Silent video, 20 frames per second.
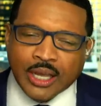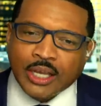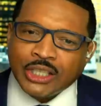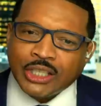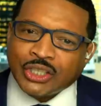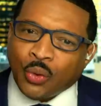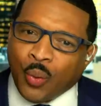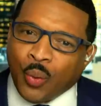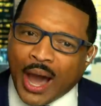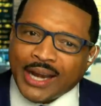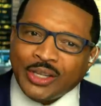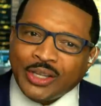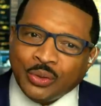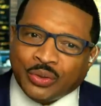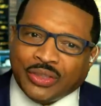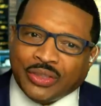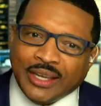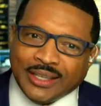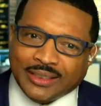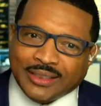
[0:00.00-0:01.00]
So why do you
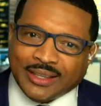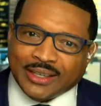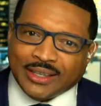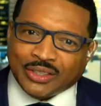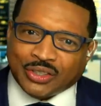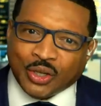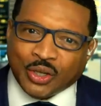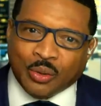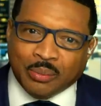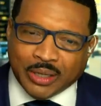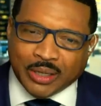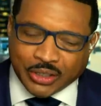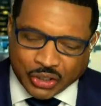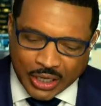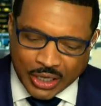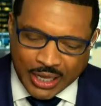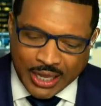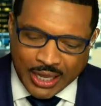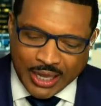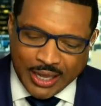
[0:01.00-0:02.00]
think there's so much
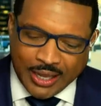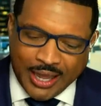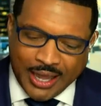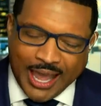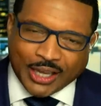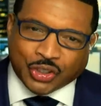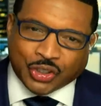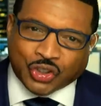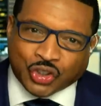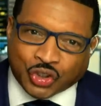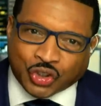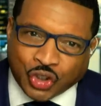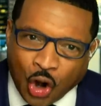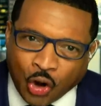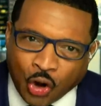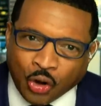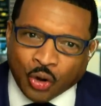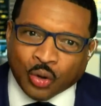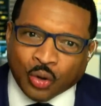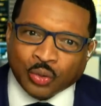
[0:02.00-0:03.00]

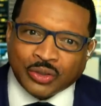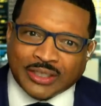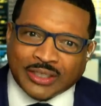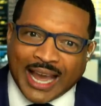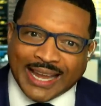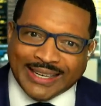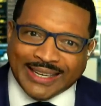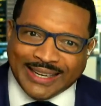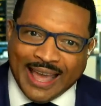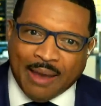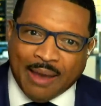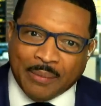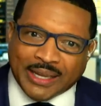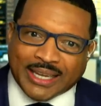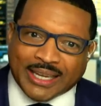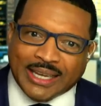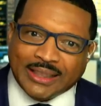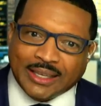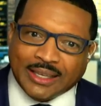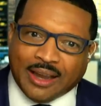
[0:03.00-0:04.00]
external
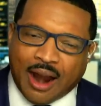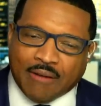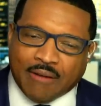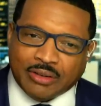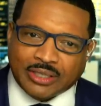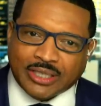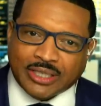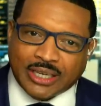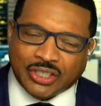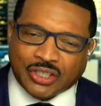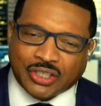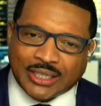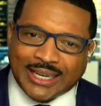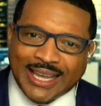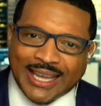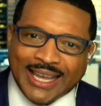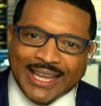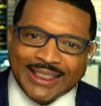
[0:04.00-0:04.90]
dynamic in the conversation